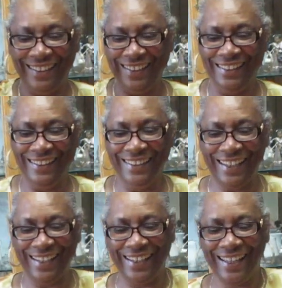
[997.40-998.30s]
It
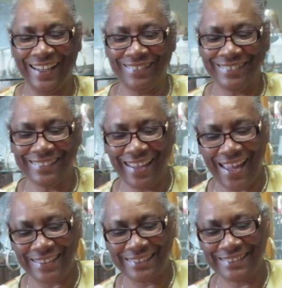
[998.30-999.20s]
lit it up.
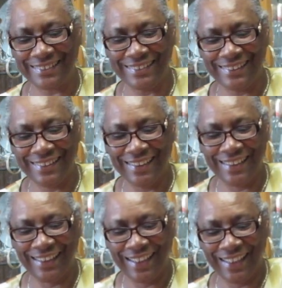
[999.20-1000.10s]
Yes.
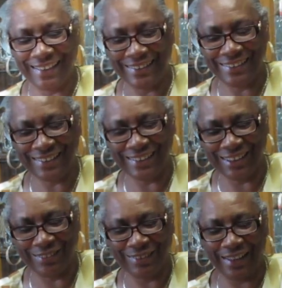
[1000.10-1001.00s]
Could
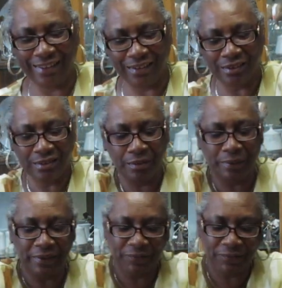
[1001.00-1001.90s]
go down a little bit